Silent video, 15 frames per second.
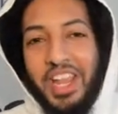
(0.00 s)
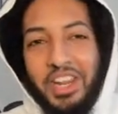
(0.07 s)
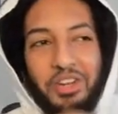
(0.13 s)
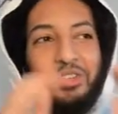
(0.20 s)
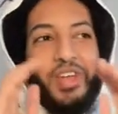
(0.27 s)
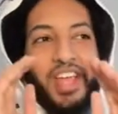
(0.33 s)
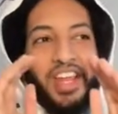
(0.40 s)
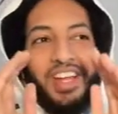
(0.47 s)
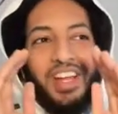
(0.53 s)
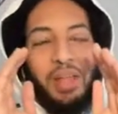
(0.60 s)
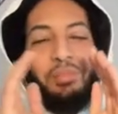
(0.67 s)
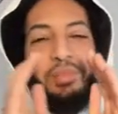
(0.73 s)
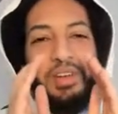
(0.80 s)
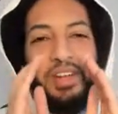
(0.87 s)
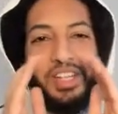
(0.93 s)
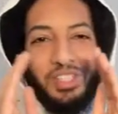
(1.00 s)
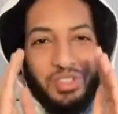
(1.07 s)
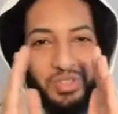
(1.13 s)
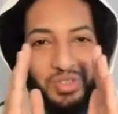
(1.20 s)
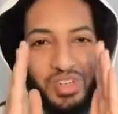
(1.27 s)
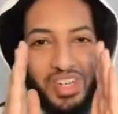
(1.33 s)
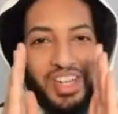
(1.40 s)
And create it and put it
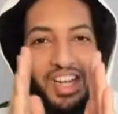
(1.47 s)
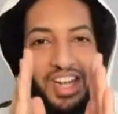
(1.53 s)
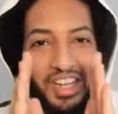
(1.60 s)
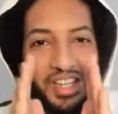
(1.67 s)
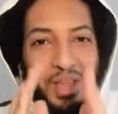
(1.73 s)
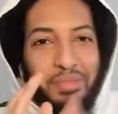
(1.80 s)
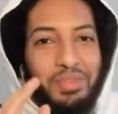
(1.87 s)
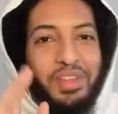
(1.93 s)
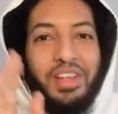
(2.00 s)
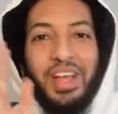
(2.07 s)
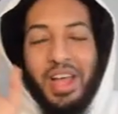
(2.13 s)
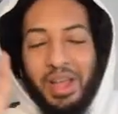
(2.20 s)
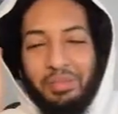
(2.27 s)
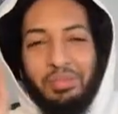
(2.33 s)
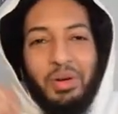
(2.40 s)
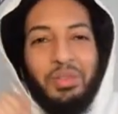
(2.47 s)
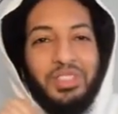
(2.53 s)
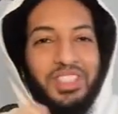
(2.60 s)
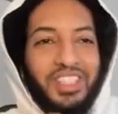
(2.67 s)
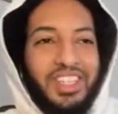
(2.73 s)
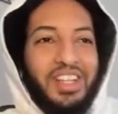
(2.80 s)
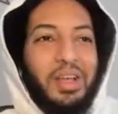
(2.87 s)
into a clip and post
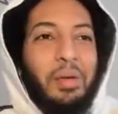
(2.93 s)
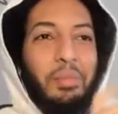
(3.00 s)
it.